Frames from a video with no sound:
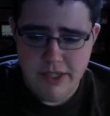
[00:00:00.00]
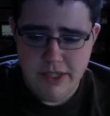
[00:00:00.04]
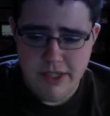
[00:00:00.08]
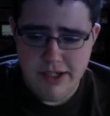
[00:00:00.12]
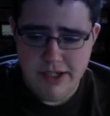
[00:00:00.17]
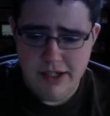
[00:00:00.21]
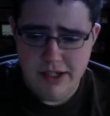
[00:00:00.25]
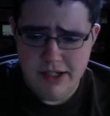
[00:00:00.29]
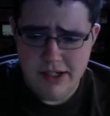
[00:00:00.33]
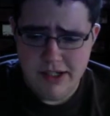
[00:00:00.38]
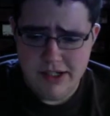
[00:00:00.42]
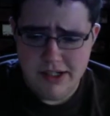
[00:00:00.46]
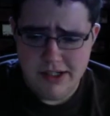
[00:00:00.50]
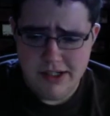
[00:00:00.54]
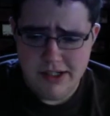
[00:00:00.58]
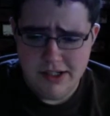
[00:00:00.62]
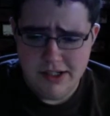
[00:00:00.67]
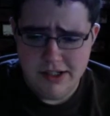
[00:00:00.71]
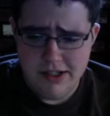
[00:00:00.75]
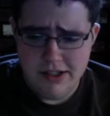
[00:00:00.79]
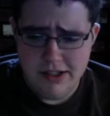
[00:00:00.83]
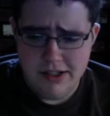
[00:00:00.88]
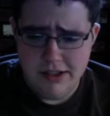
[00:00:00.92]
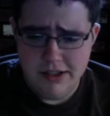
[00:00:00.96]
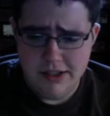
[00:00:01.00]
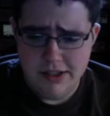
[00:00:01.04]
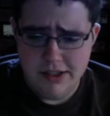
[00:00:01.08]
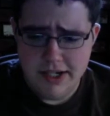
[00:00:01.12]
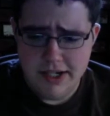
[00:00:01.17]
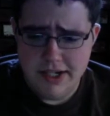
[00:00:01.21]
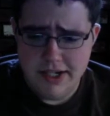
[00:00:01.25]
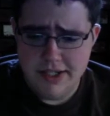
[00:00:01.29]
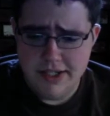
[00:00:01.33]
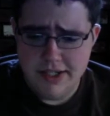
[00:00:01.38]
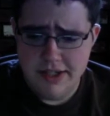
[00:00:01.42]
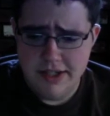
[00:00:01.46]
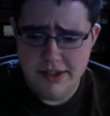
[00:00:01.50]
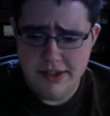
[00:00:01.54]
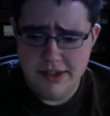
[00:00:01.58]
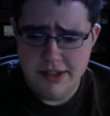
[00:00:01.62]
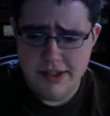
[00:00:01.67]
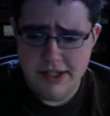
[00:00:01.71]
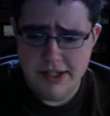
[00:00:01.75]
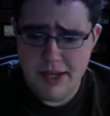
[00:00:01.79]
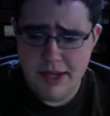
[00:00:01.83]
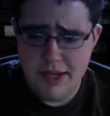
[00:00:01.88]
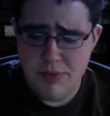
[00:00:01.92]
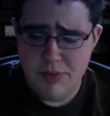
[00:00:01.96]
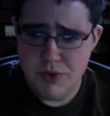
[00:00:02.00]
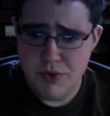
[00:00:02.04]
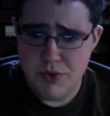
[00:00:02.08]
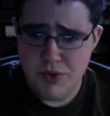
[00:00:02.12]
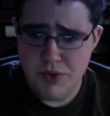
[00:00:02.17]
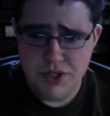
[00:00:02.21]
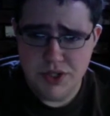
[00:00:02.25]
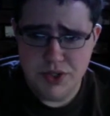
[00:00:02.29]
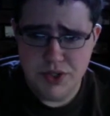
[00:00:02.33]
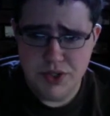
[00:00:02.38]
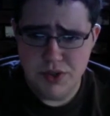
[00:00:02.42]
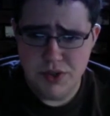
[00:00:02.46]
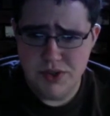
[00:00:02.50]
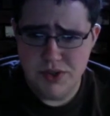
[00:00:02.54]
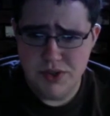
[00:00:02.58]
Like I said, the game is really short.